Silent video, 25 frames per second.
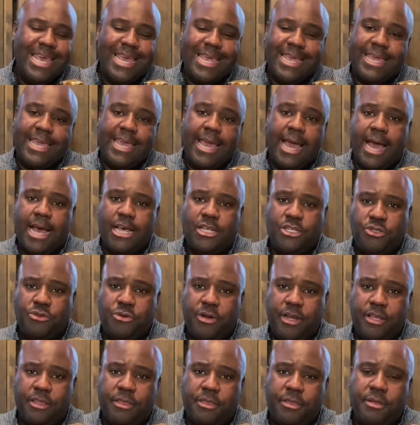Cask
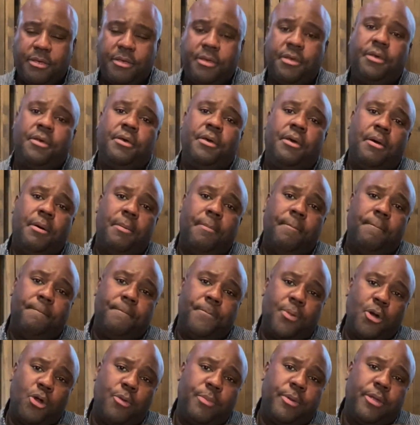strength,
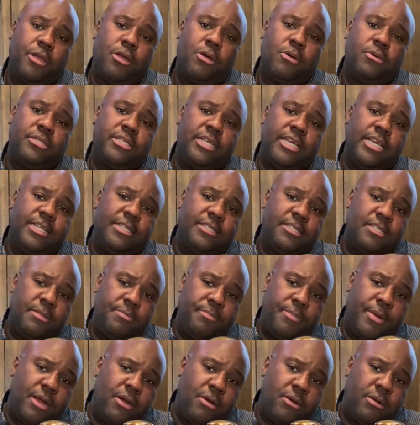bourbon goes into the
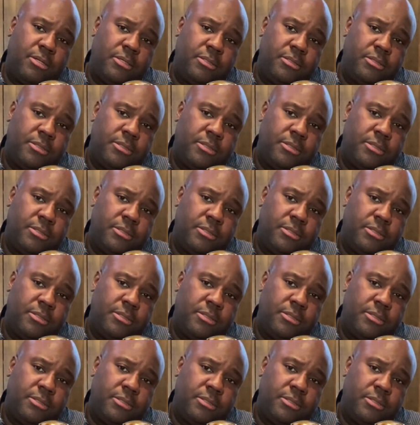barrel,